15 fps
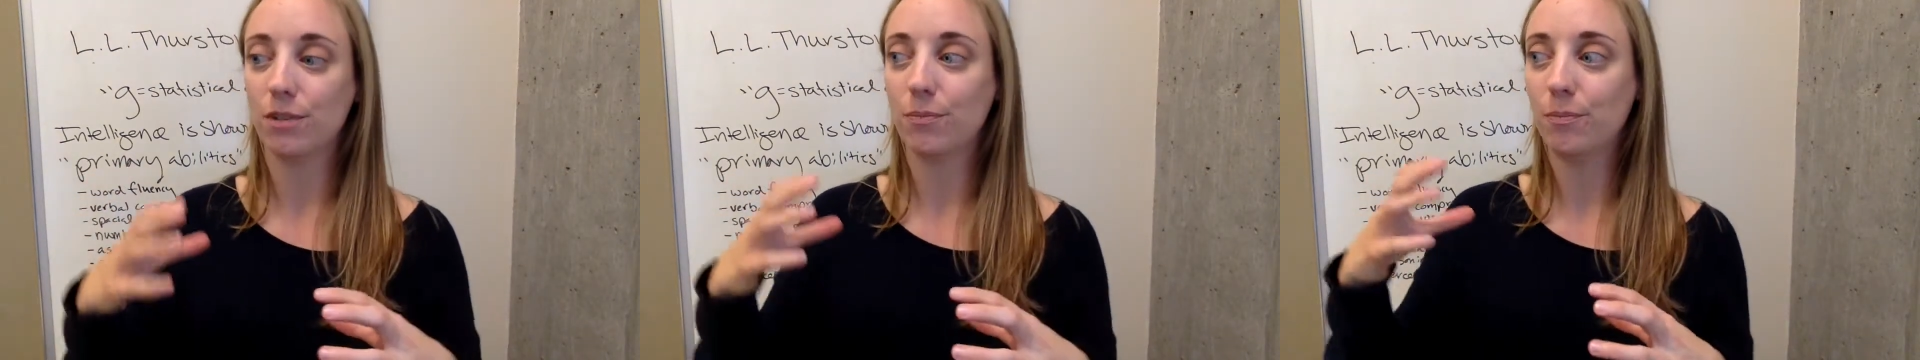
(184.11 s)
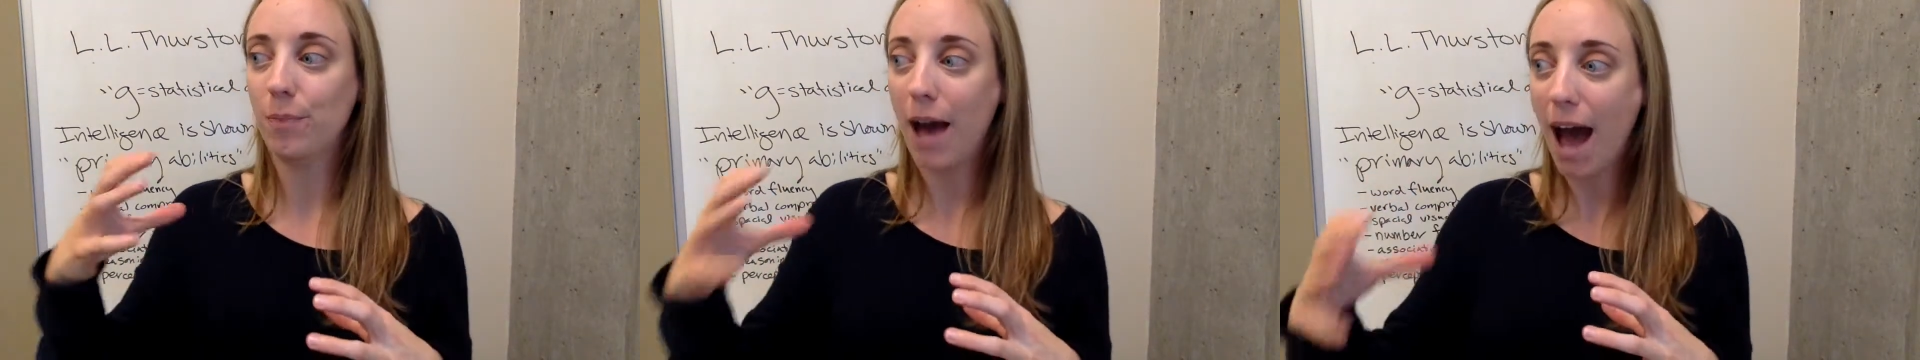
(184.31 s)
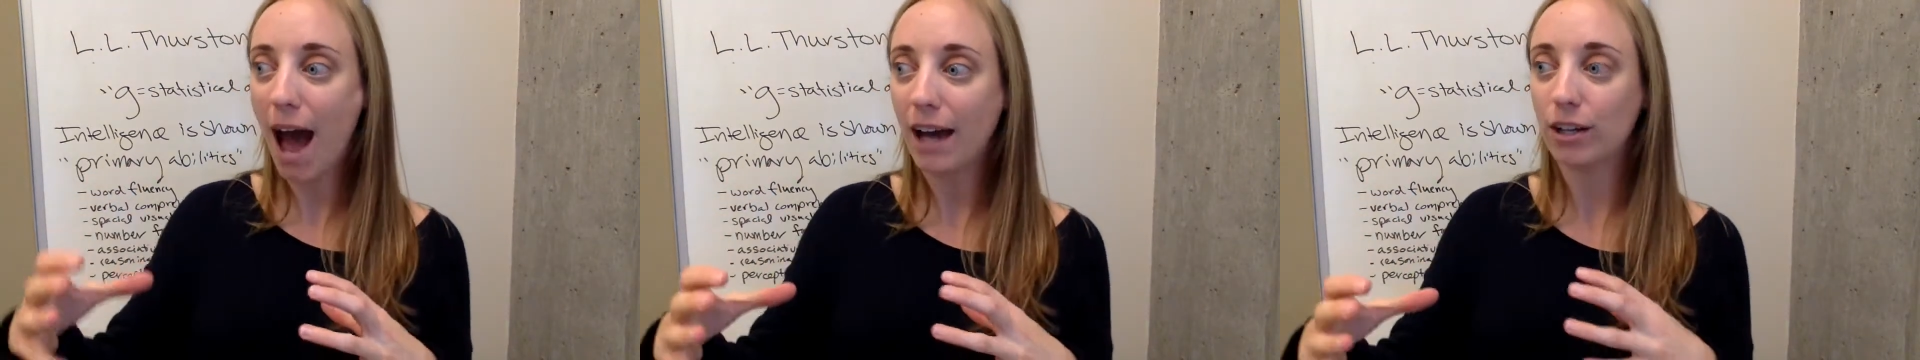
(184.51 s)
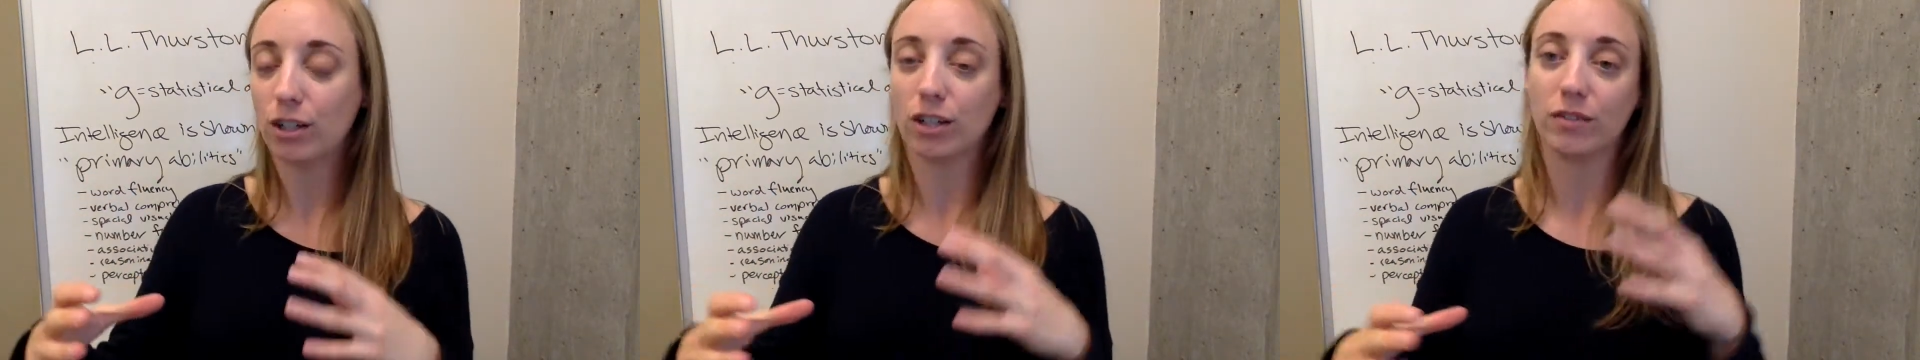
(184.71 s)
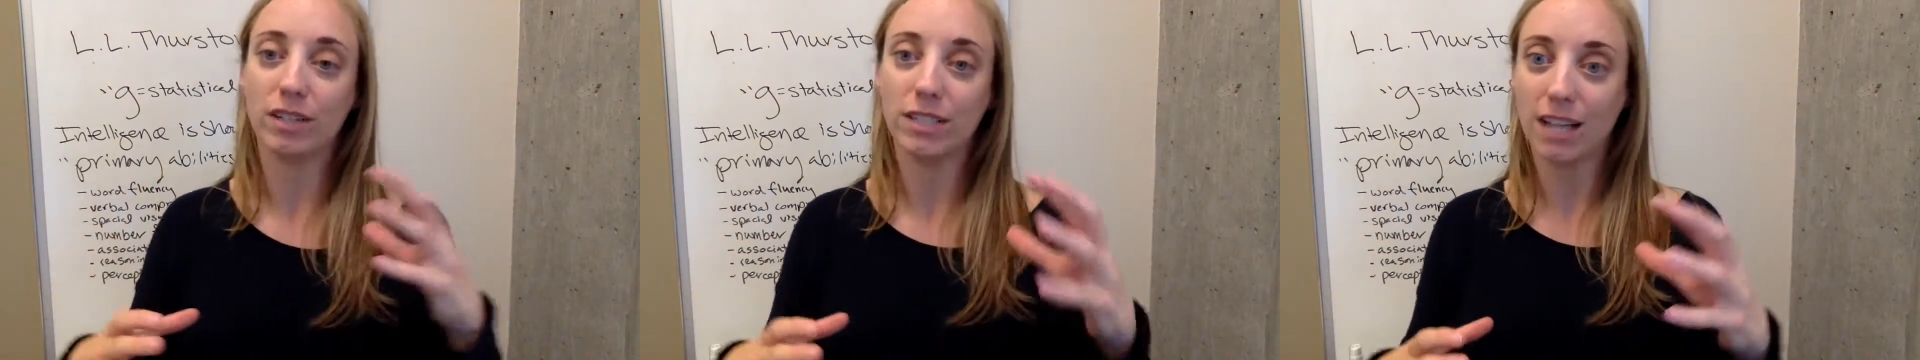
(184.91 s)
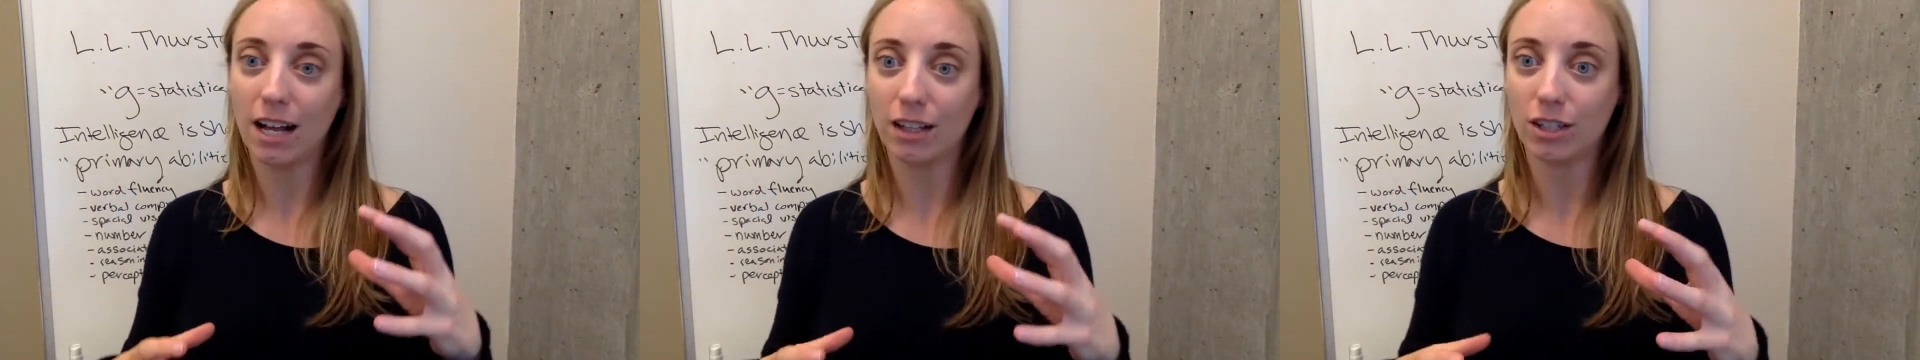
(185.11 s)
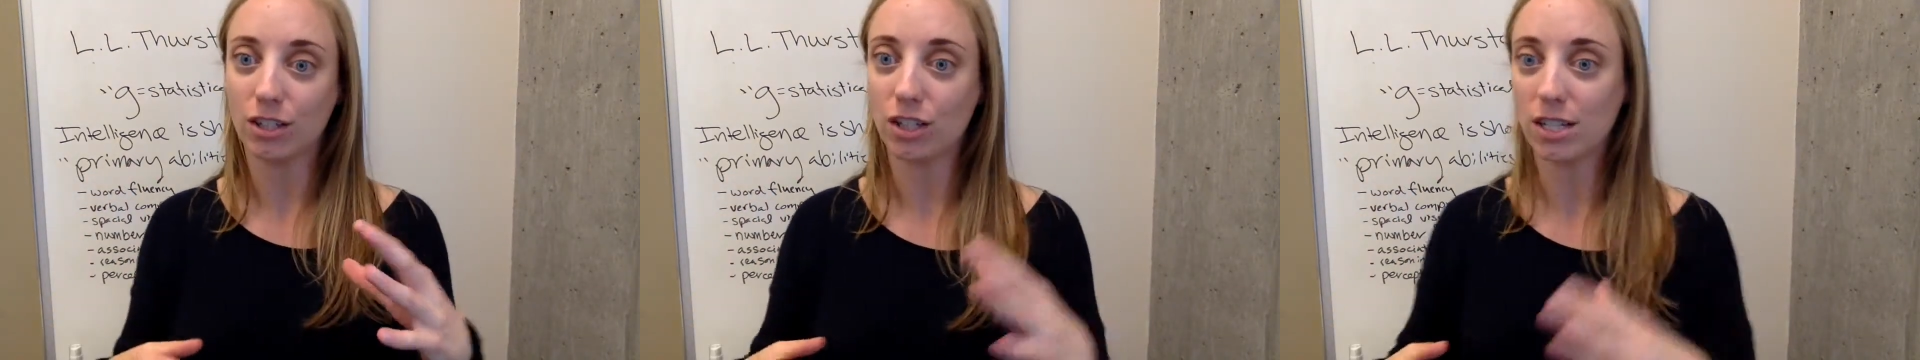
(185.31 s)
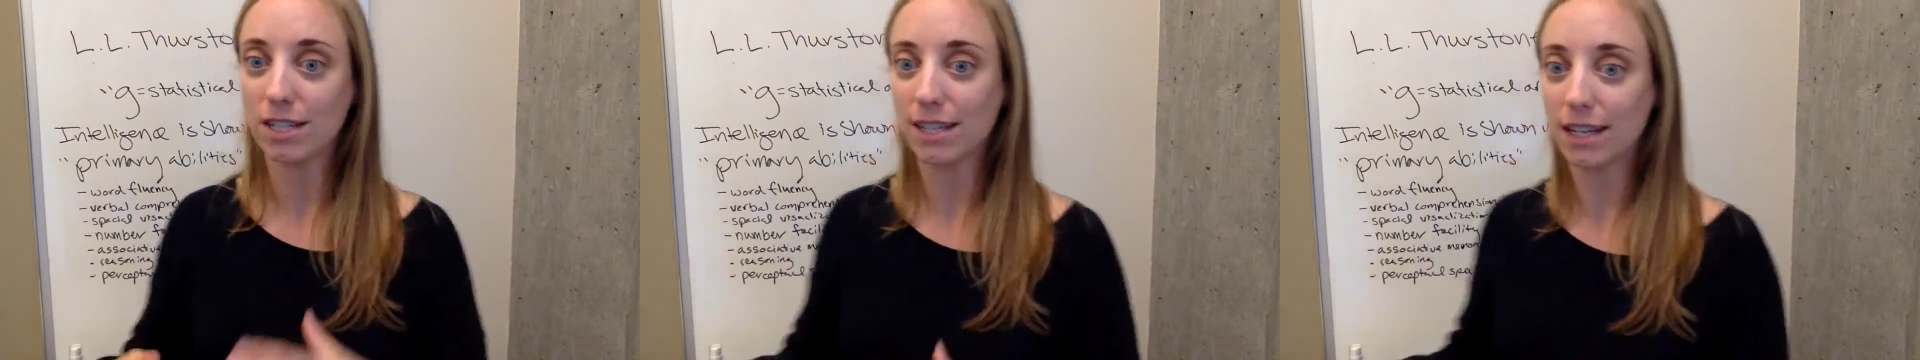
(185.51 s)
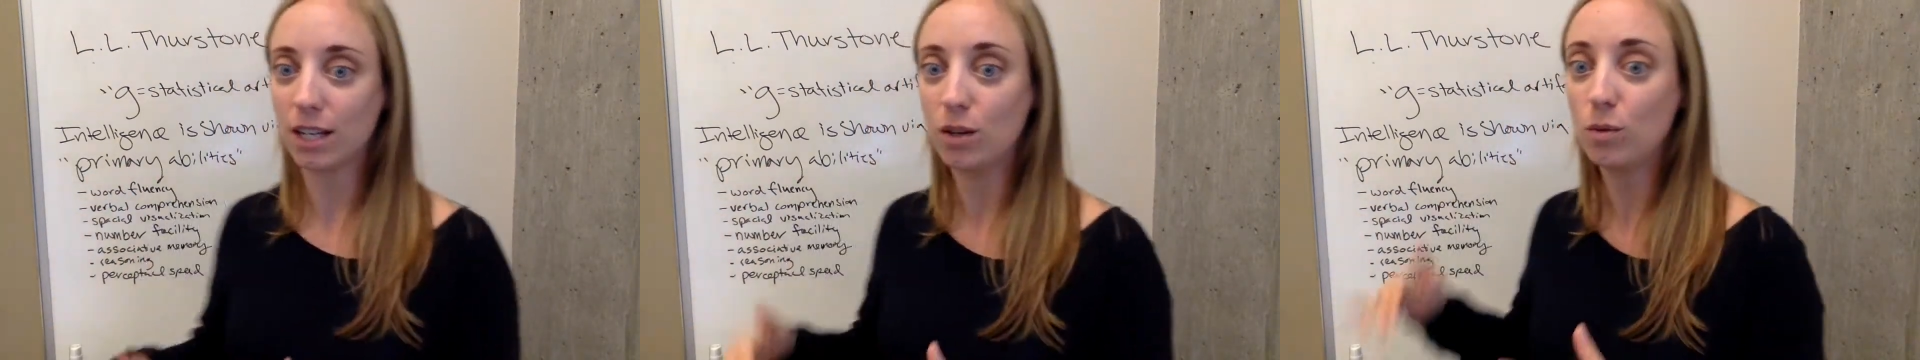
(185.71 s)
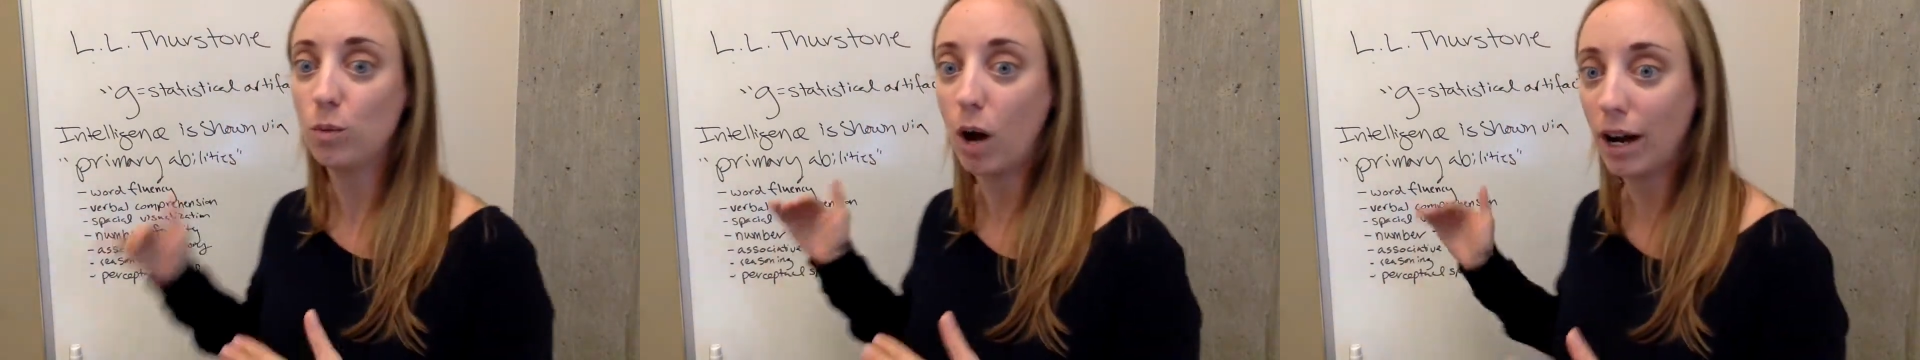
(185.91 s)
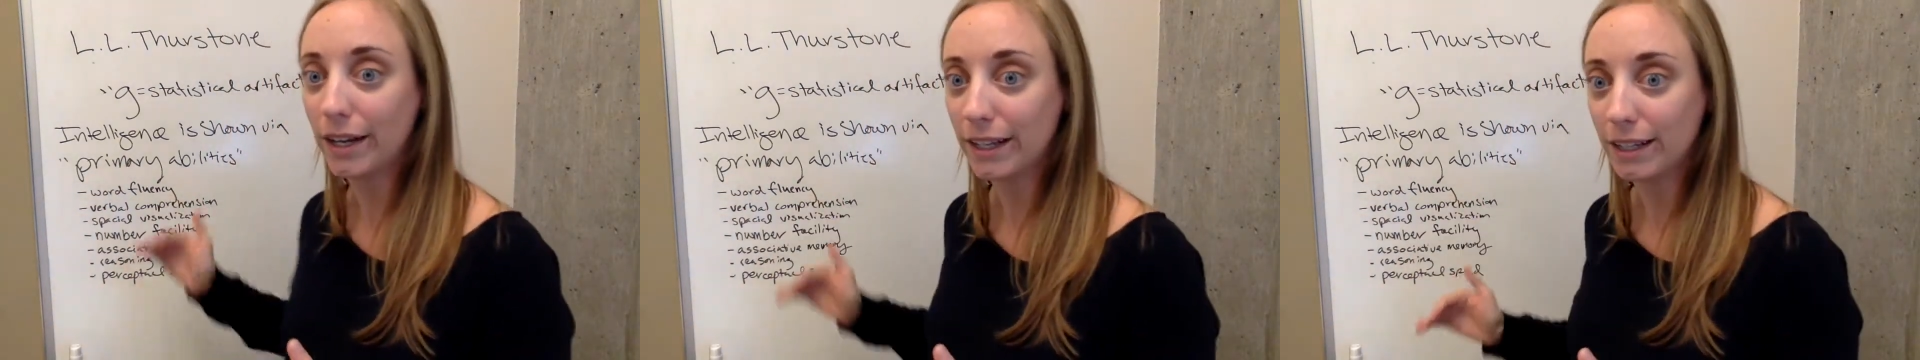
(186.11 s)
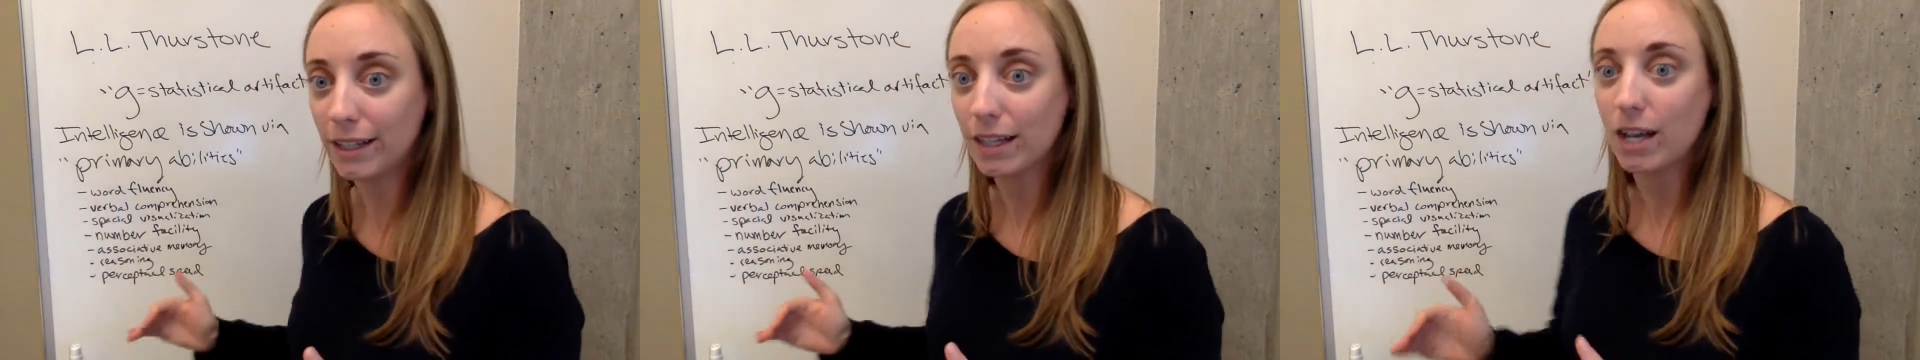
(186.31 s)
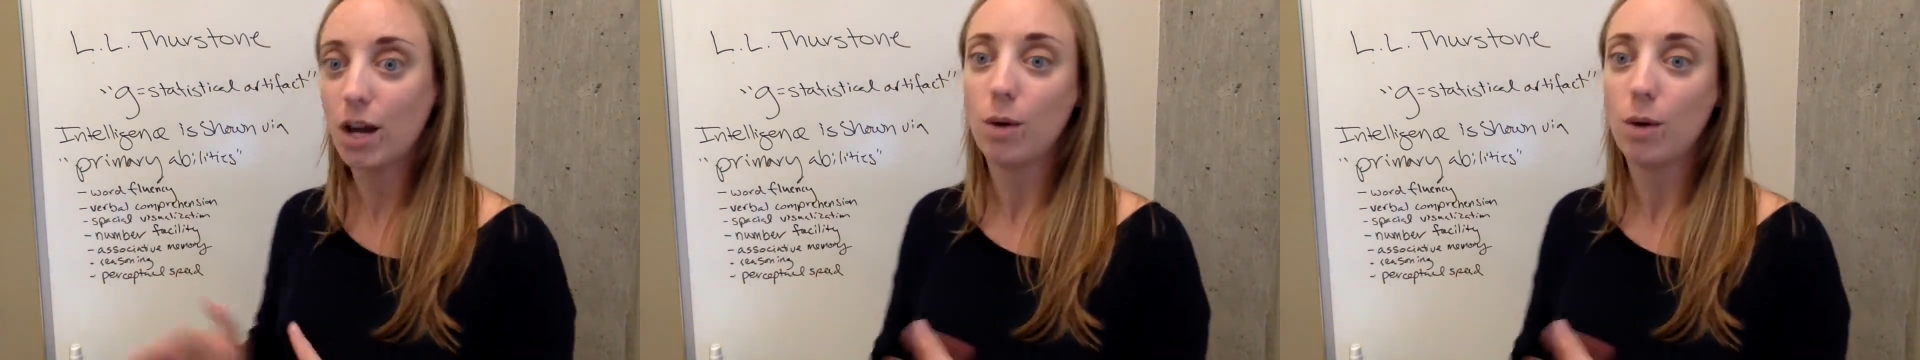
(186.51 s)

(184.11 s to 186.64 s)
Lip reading: pattern of intelligence that he wanted